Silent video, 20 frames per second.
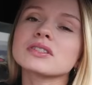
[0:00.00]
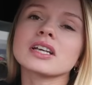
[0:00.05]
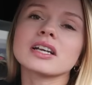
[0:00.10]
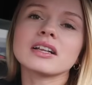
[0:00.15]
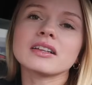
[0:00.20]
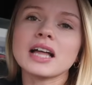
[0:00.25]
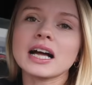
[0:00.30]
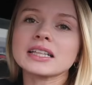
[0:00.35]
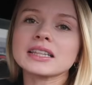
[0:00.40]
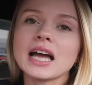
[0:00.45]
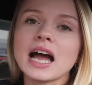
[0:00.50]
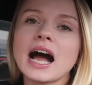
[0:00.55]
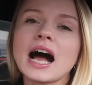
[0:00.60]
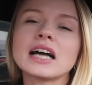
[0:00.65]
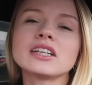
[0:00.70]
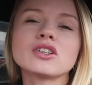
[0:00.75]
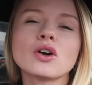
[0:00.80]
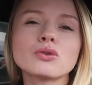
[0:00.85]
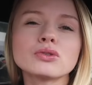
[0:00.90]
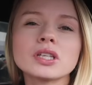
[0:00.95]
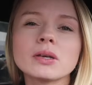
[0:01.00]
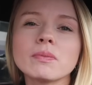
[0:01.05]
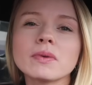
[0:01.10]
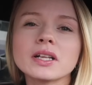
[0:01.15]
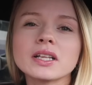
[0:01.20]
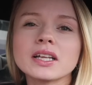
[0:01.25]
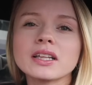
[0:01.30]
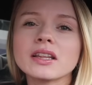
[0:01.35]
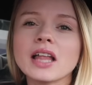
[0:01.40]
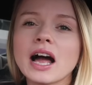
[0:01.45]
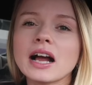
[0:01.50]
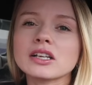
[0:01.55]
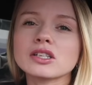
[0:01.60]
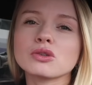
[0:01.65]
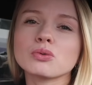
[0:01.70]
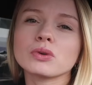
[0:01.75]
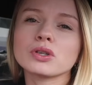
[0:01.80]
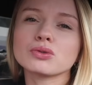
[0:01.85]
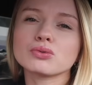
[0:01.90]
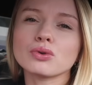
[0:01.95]
was going to like that. I don't typically like
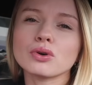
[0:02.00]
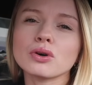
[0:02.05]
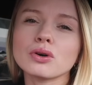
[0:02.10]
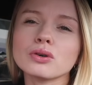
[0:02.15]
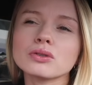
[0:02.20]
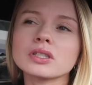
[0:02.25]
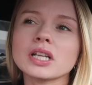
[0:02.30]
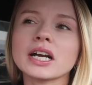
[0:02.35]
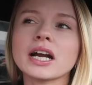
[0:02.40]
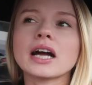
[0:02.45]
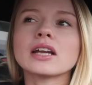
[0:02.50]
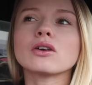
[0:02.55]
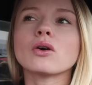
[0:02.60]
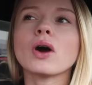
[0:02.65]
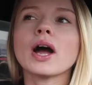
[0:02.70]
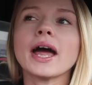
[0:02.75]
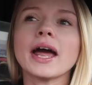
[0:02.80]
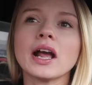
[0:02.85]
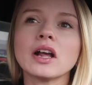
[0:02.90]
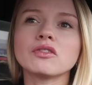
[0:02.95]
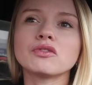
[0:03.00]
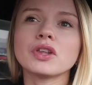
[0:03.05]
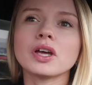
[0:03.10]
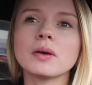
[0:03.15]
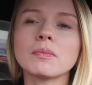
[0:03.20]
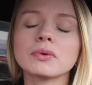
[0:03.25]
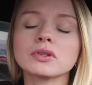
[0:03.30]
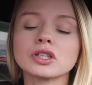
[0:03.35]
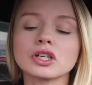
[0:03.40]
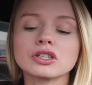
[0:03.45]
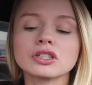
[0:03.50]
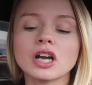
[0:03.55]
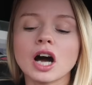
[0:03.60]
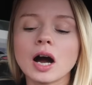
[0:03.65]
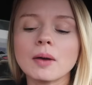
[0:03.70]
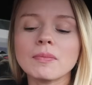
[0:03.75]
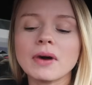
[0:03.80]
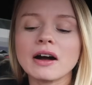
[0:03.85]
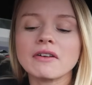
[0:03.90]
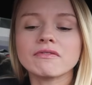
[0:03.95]
Swiss rolls. Like, I don't hate them, but they're
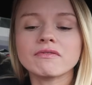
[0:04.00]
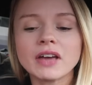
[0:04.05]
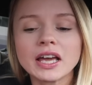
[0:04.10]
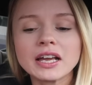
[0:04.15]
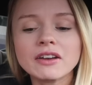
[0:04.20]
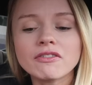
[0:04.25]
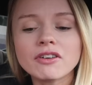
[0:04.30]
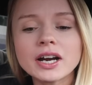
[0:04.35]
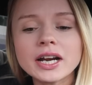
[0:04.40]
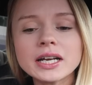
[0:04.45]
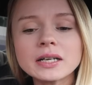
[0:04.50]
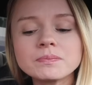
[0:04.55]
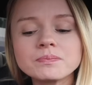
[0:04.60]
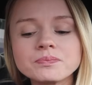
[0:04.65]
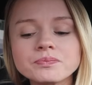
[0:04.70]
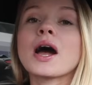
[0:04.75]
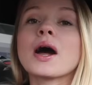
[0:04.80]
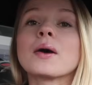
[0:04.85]
not my favorite.